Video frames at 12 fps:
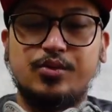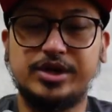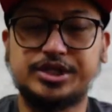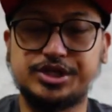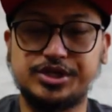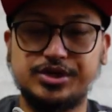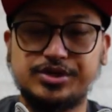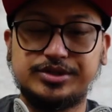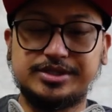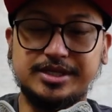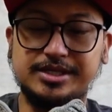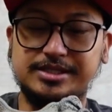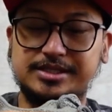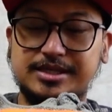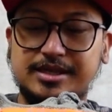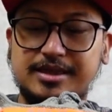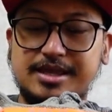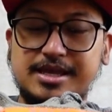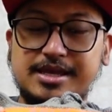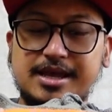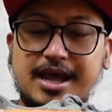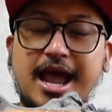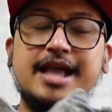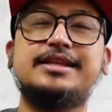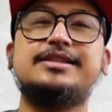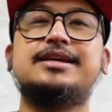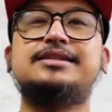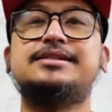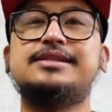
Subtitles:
which uses the Adidas